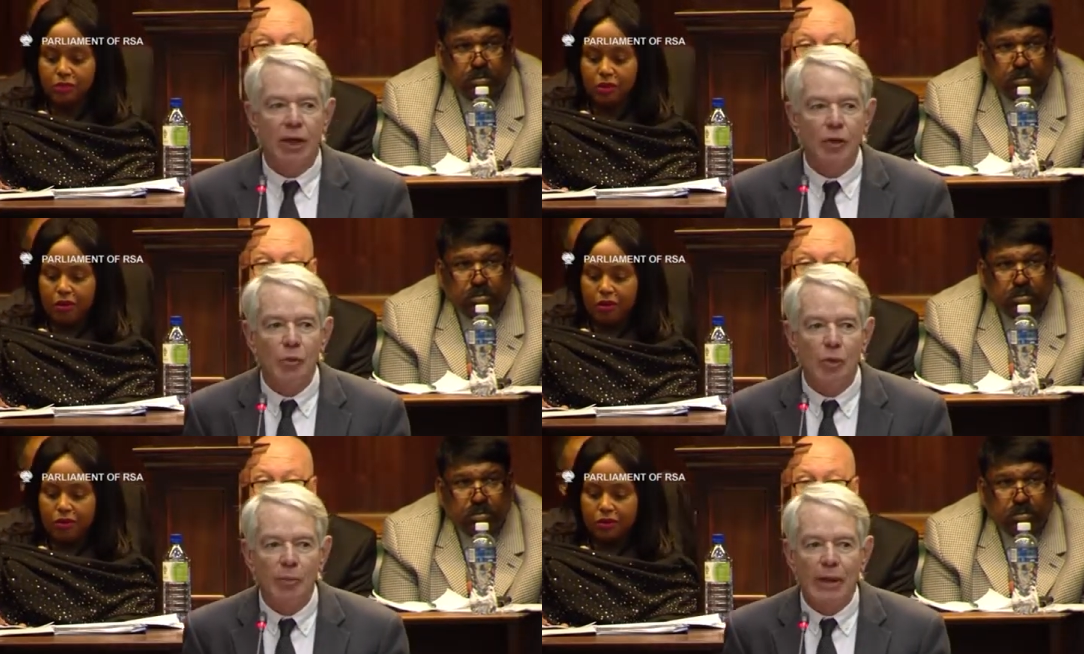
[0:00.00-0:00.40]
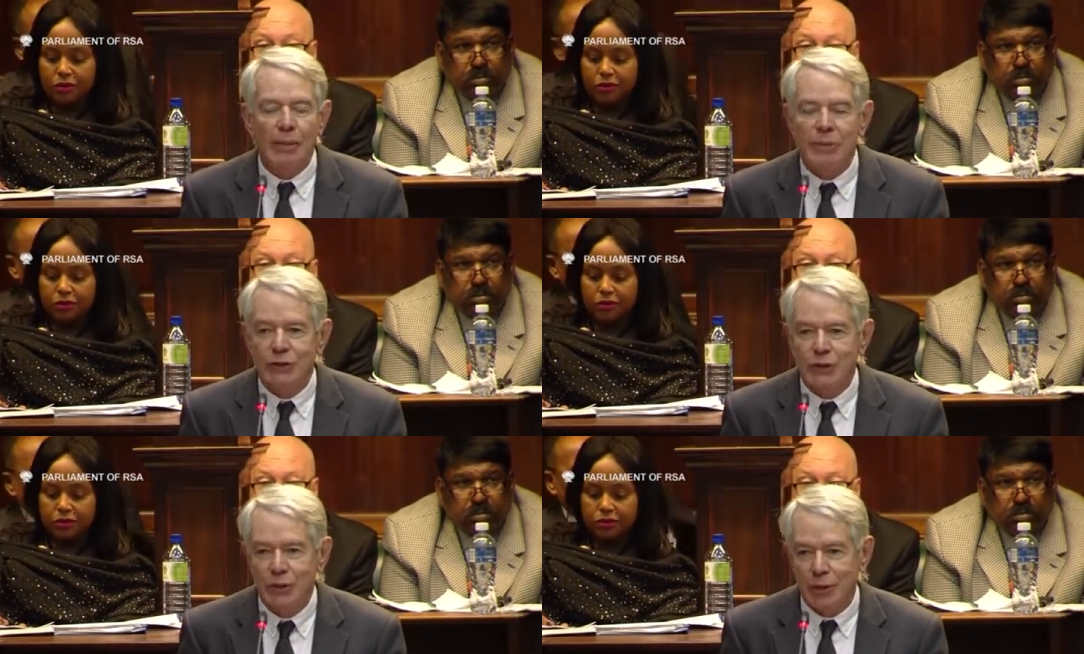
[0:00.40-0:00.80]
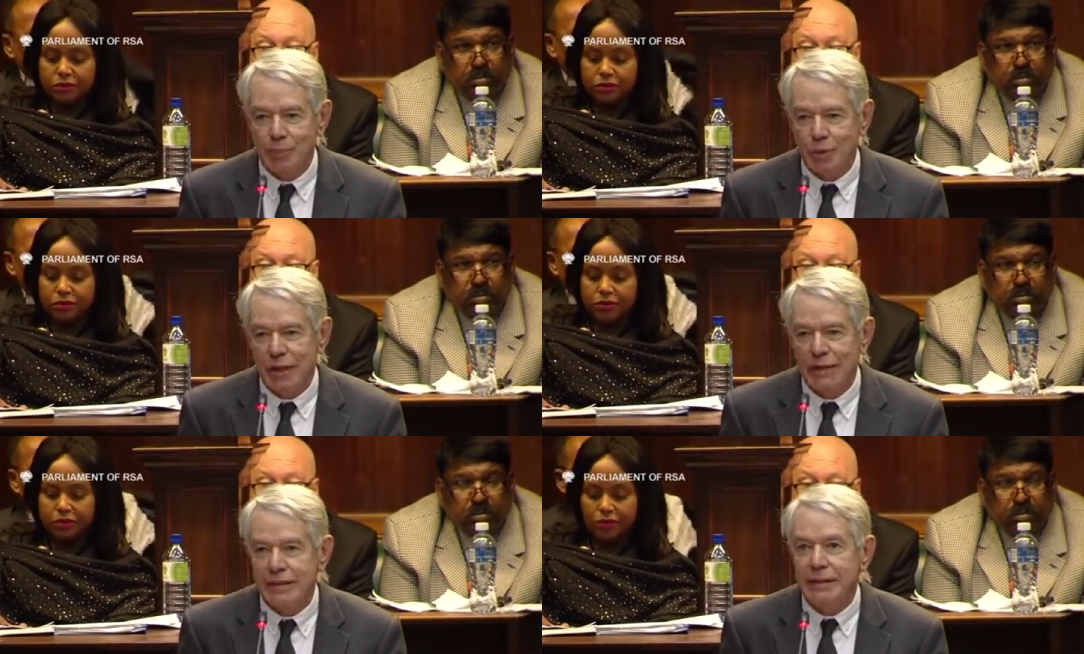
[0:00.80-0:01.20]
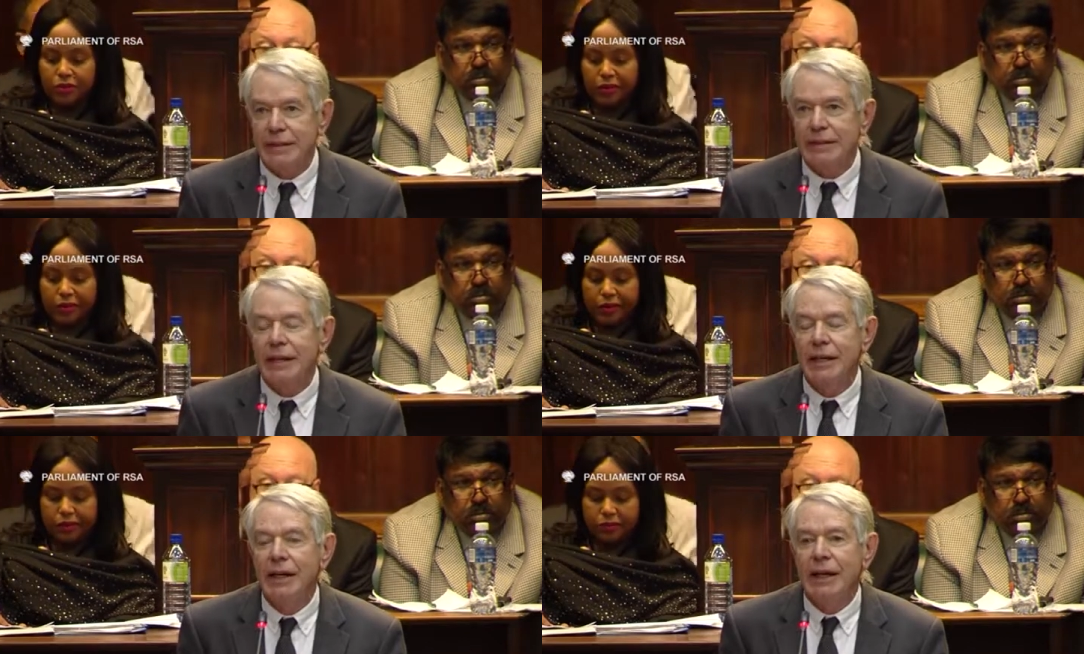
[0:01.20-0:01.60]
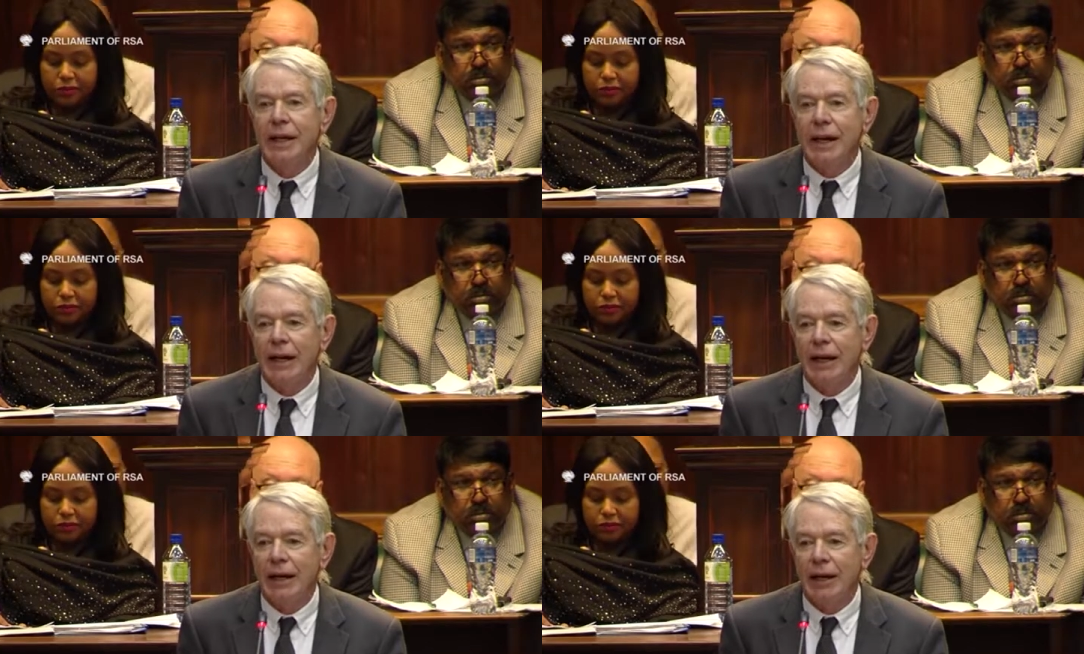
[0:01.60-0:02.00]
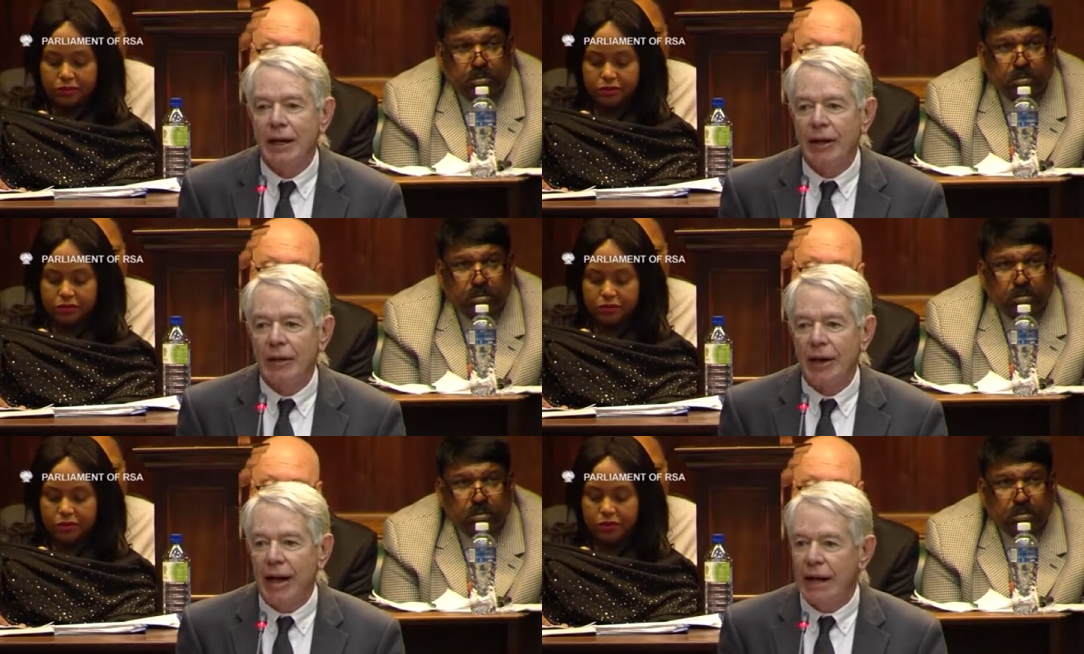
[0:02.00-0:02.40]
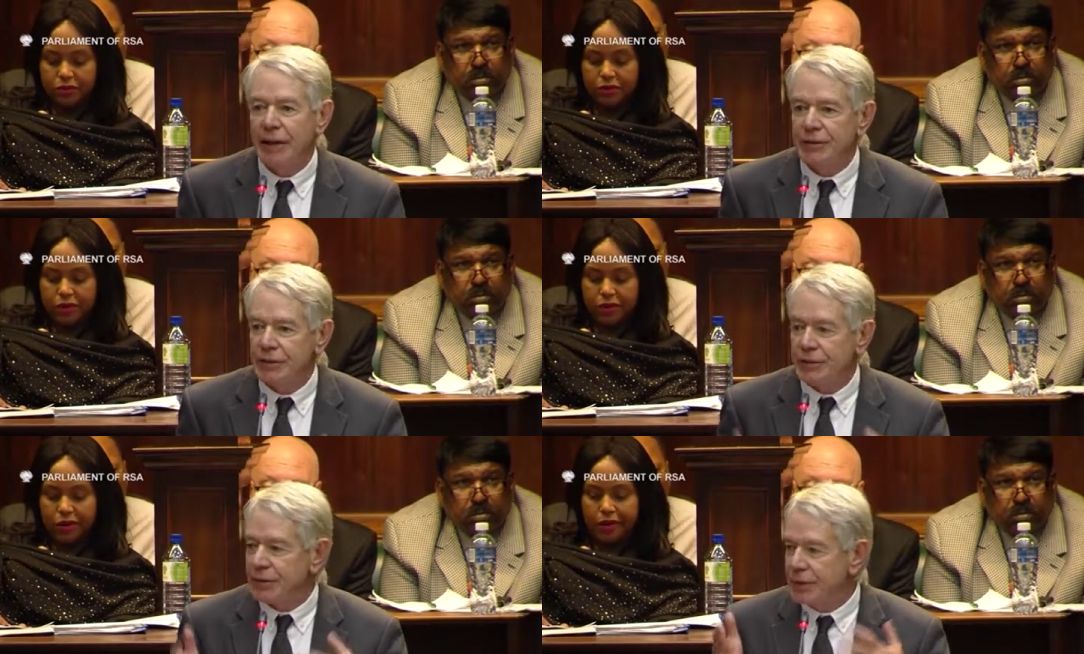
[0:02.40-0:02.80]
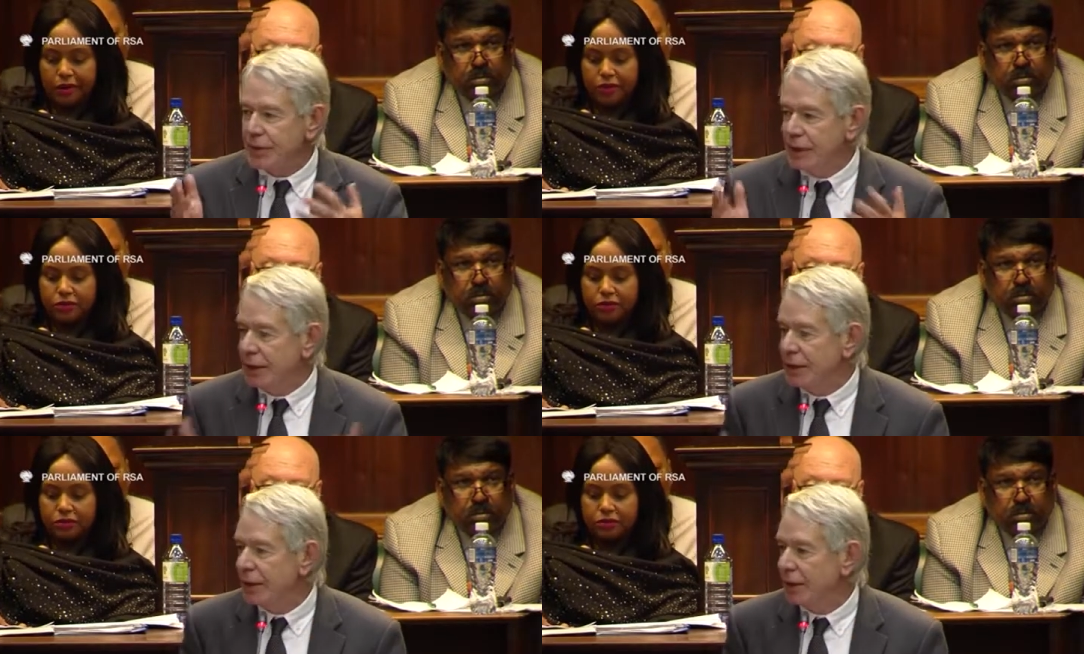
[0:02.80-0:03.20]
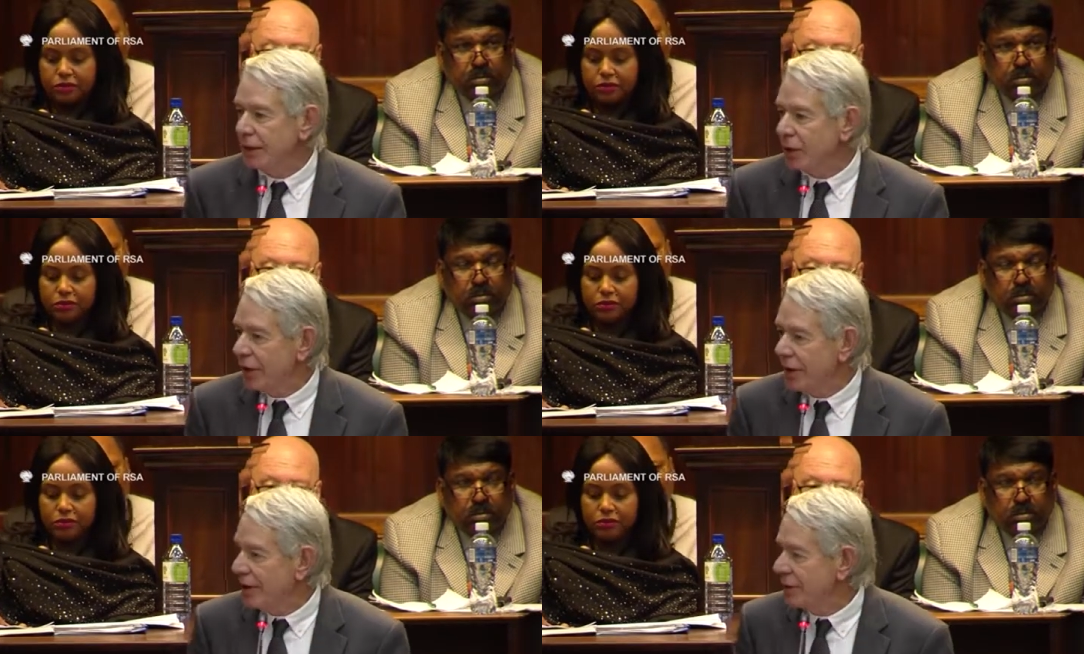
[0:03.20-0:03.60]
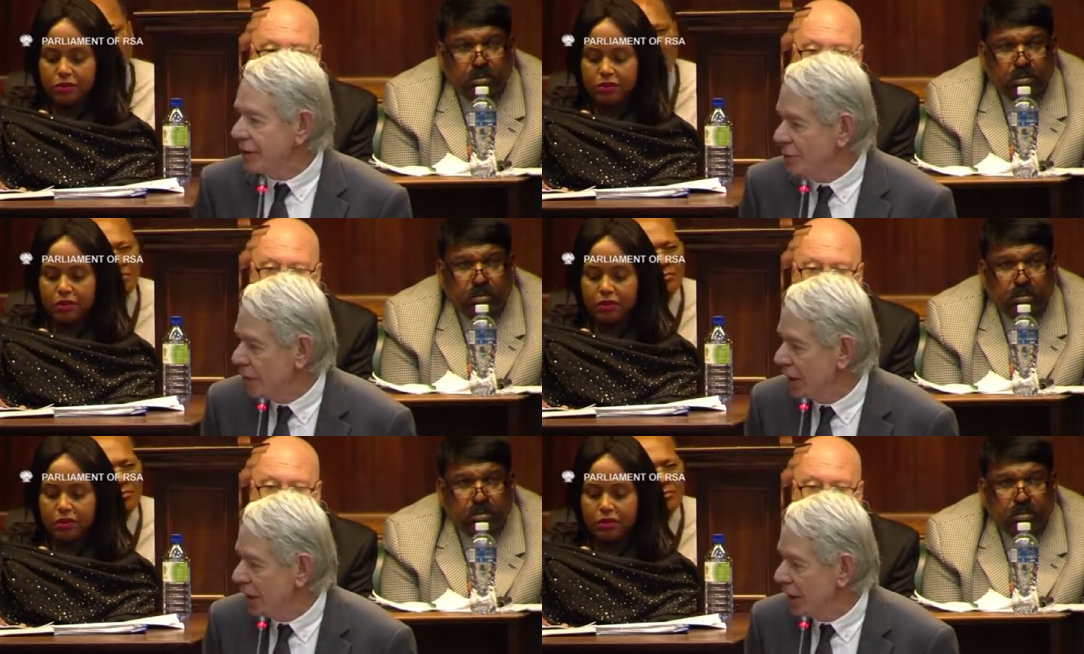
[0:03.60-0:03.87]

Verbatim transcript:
Speaker 1: honourable members who are present, uh, and the uh, colleagues in